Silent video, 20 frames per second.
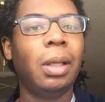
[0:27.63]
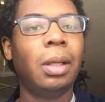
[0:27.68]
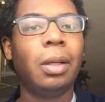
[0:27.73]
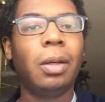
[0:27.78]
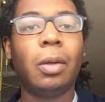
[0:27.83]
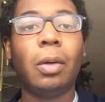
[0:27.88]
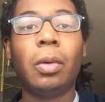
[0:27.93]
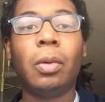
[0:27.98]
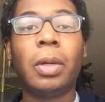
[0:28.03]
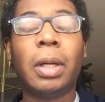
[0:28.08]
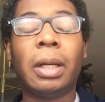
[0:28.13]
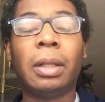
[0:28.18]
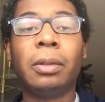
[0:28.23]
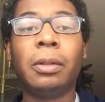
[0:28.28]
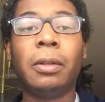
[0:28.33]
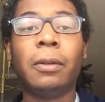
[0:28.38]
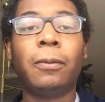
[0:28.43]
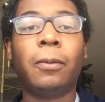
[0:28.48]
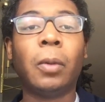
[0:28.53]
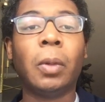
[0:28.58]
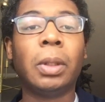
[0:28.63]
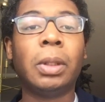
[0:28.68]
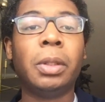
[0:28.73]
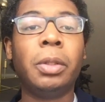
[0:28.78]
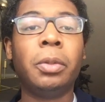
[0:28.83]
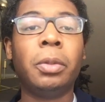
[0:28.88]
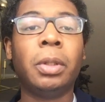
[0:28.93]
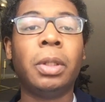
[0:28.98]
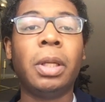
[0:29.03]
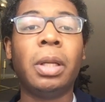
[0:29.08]
Oh, I look forward to
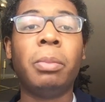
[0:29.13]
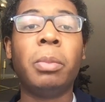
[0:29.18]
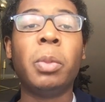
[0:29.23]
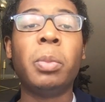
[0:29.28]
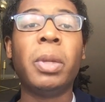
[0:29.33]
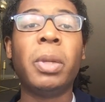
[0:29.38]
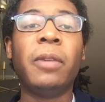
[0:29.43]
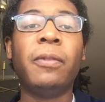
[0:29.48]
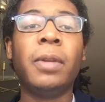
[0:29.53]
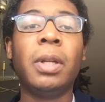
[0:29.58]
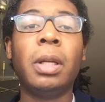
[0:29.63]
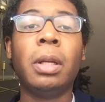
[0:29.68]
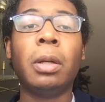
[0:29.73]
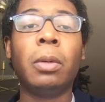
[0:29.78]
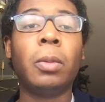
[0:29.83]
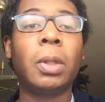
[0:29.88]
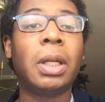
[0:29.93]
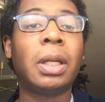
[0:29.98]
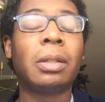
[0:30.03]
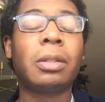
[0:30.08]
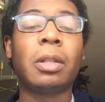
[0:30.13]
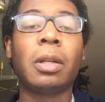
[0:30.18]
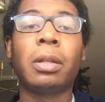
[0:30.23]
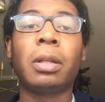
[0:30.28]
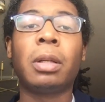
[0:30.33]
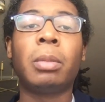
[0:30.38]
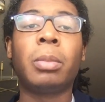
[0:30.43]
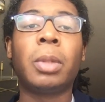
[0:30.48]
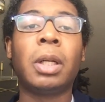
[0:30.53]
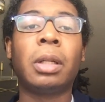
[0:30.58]
doing an MMA video without talking
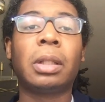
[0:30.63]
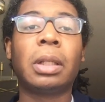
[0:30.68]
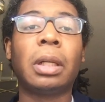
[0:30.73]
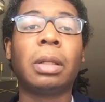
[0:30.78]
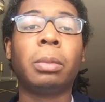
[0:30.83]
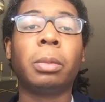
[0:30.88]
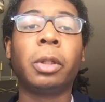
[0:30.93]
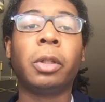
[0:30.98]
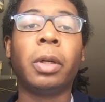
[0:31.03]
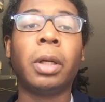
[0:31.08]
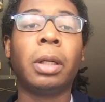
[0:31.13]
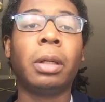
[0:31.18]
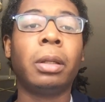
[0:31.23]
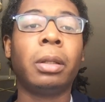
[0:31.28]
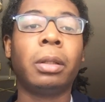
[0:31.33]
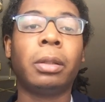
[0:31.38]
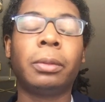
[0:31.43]
about Conor McGregor.